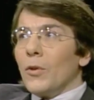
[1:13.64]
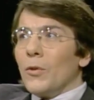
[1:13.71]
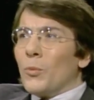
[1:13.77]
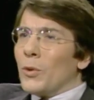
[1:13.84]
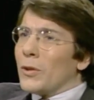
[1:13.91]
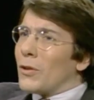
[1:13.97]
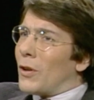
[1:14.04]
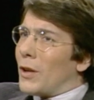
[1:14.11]

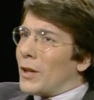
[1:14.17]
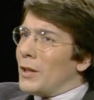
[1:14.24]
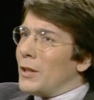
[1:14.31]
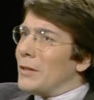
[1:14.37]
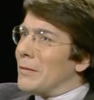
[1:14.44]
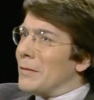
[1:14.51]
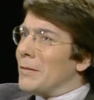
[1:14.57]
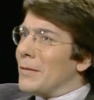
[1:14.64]
we're
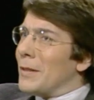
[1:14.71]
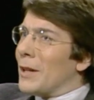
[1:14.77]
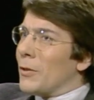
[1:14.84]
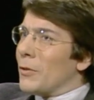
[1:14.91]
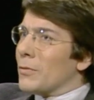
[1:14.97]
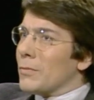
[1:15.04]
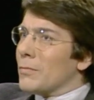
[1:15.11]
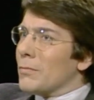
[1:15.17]
talking
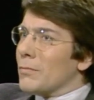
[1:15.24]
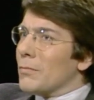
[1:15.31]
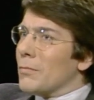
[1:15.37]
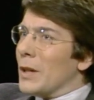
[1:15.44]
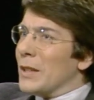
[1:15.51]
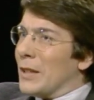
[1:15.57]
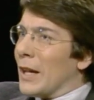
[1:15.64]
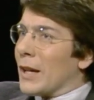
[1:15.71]
now
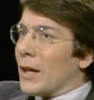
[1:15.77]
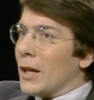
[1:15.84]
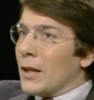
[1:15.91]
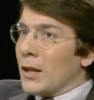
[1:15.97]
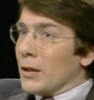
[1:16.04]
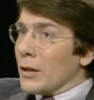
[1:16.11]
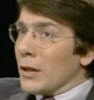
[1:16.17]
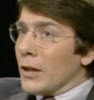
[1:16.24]
a
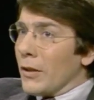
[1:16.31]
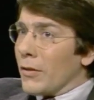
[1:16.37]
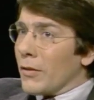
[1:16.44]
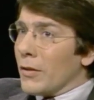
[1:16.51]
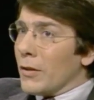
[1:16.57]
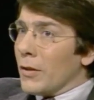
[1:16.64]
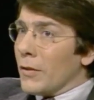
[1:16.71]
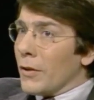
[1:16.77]
decade at
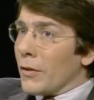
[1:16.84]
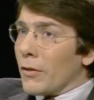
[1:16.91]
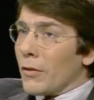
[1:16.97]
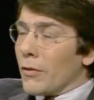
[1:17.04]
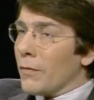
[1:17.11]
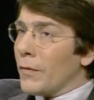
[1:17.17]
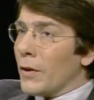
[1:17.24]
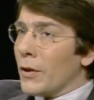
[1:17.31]
least, and this
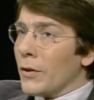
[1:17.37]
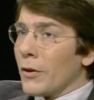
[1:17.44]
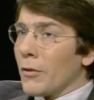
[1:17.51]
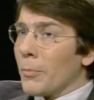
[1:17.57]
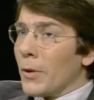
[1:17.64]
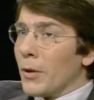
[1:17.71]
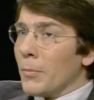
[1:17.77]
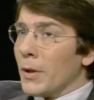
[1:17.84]
is very
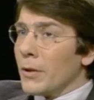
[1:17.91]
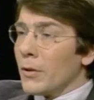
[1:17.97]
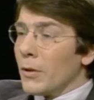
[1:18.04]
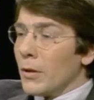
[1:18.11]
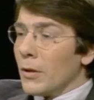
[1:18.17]
experimental.